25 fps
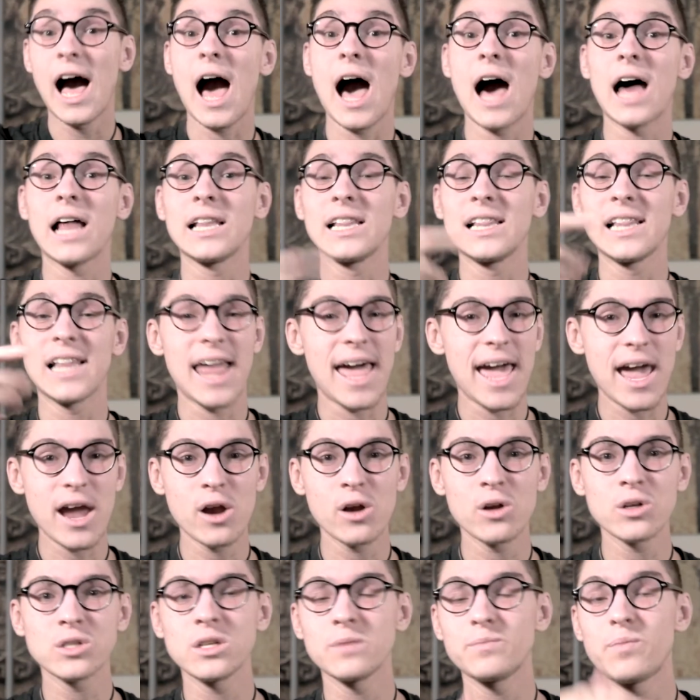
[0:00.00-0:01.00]

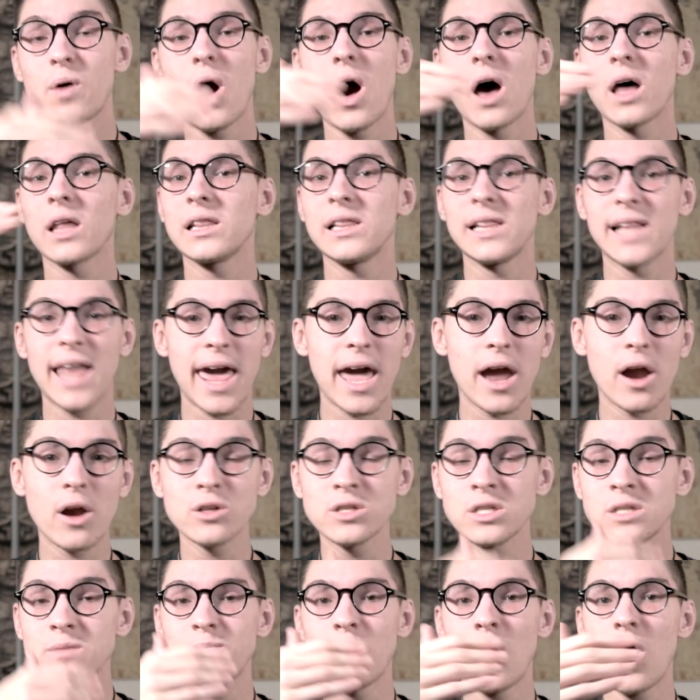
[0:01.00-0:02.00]
layers upon
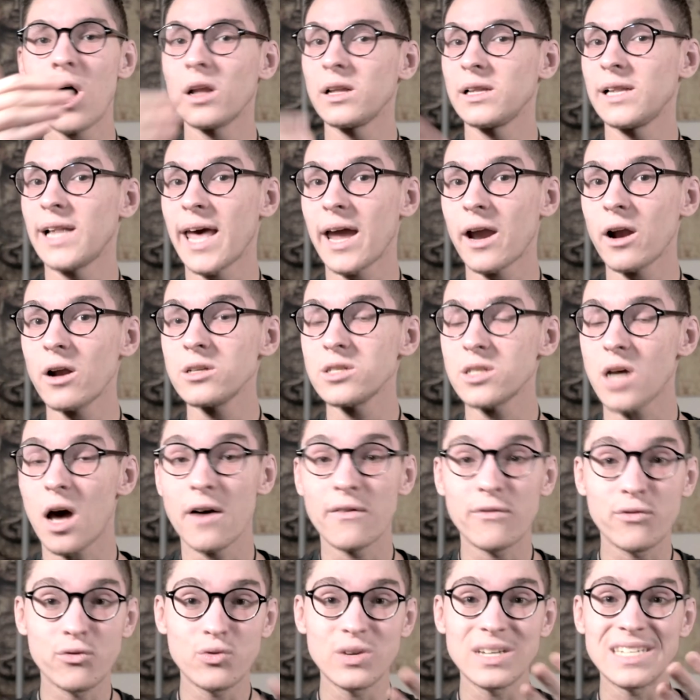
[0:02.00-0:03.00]
layers upon layers
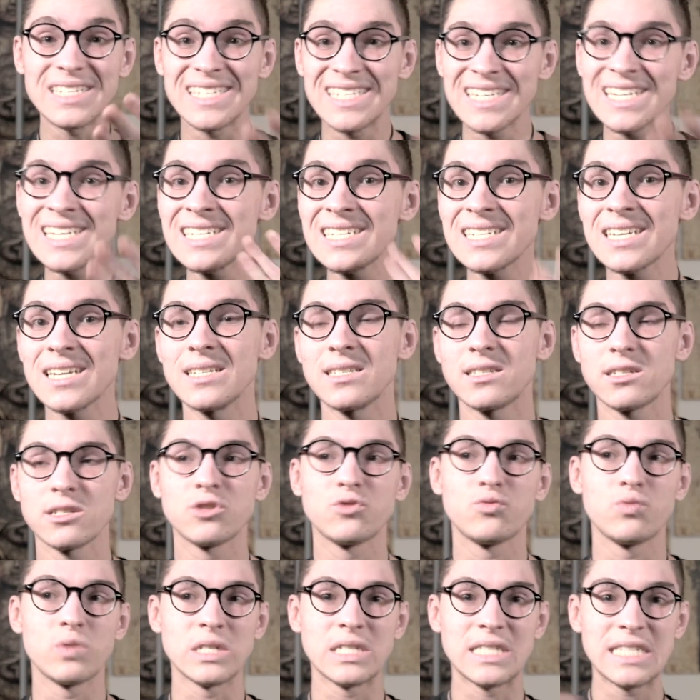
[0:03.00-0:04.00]
of resistance.
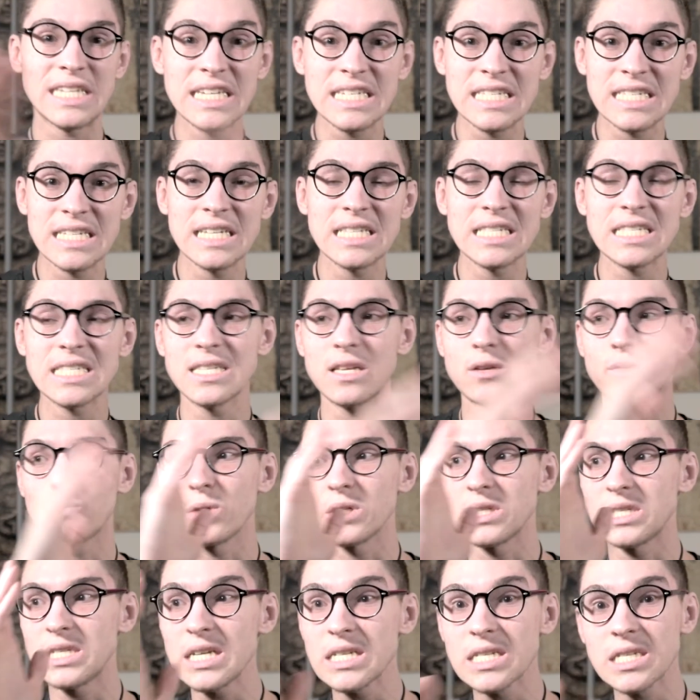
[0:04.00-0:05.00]
It's resistance and then
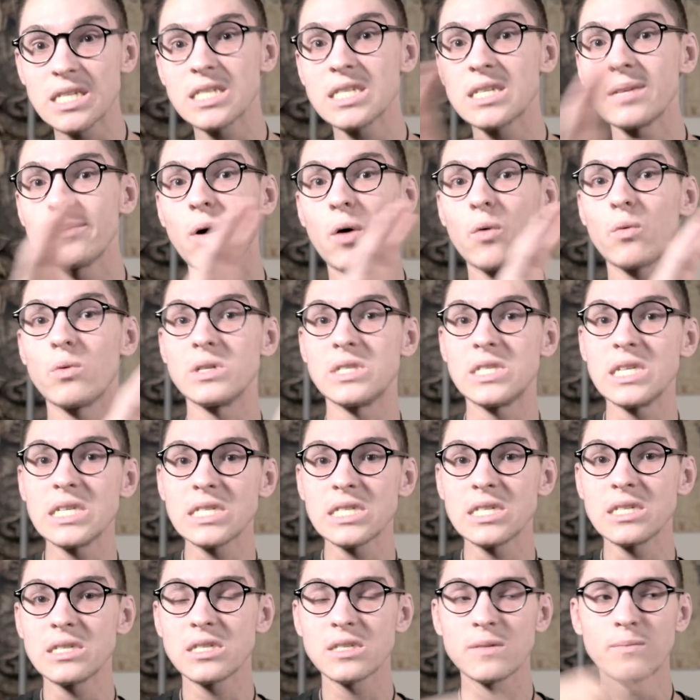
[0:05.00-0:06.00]
resistance about
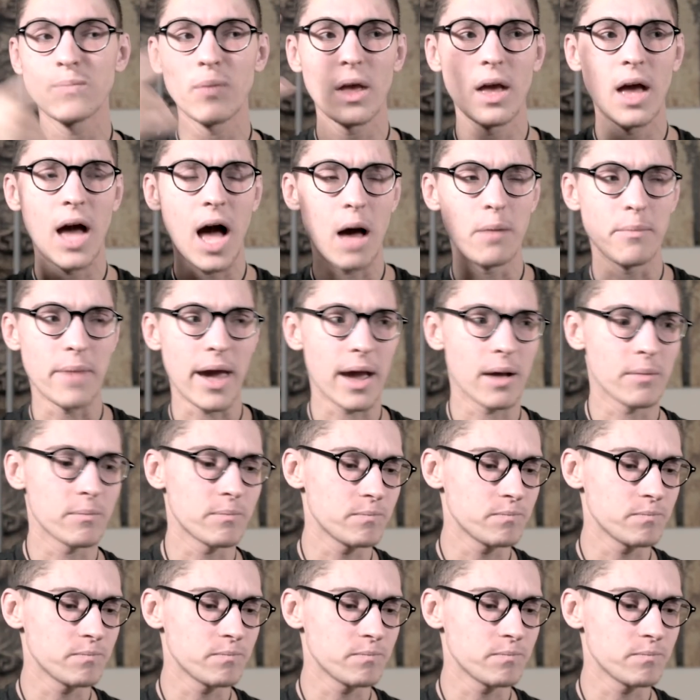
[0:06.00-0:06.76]
resistance. I'm,